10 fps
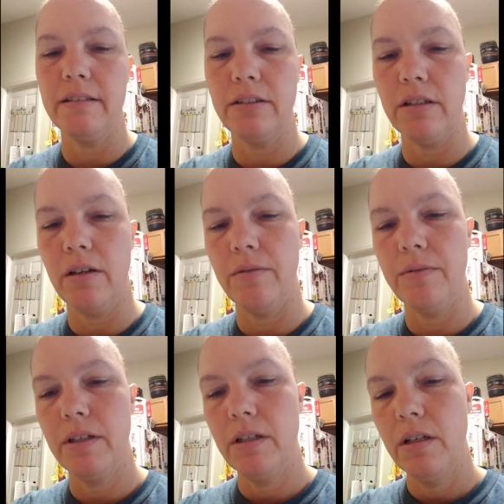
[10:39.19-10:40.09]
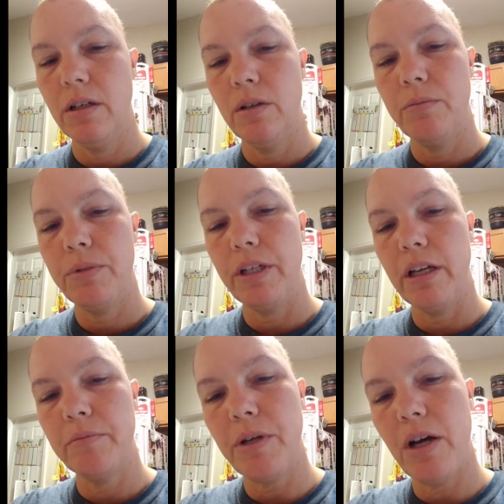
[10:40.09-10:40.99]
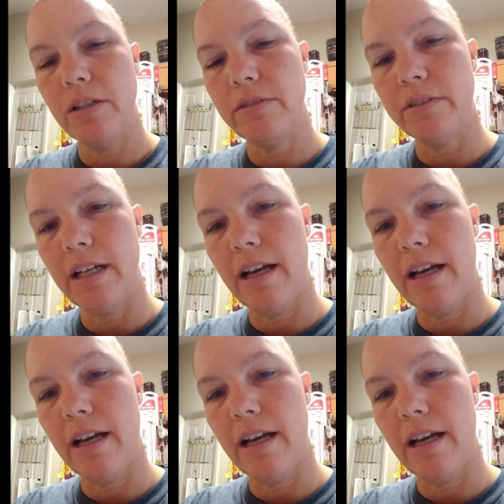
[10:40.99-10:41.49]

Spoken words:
So, putting on pause for